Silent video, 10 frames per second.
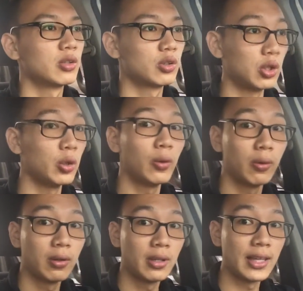to
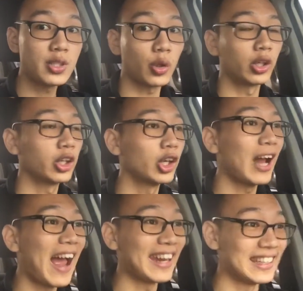his or her
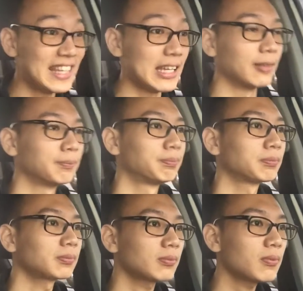ID.
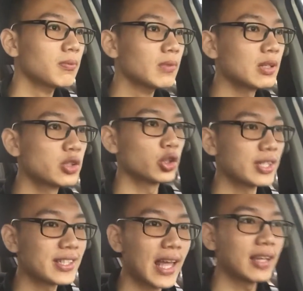So
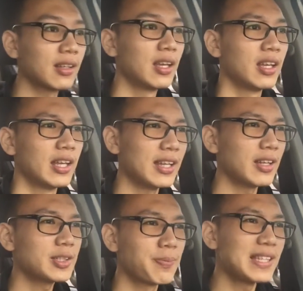it's like,
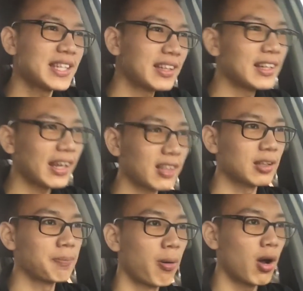it's basically like a
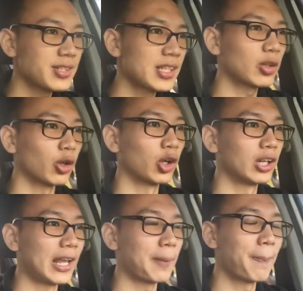deposit
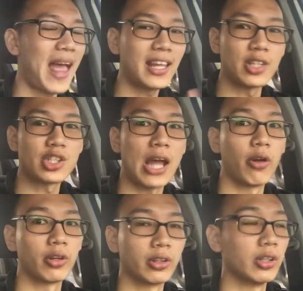or like a baggage
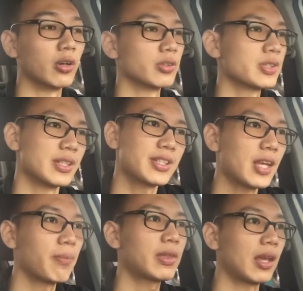counter, you know, it's the
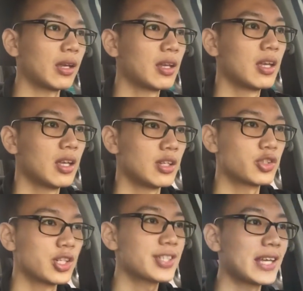same thing.
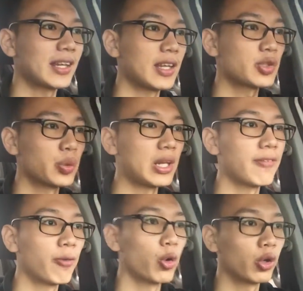It's just that it's
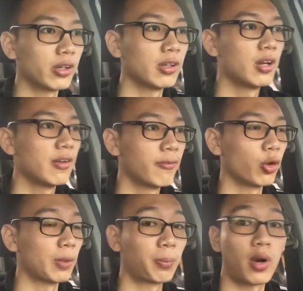really for
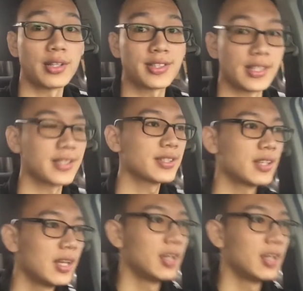the process.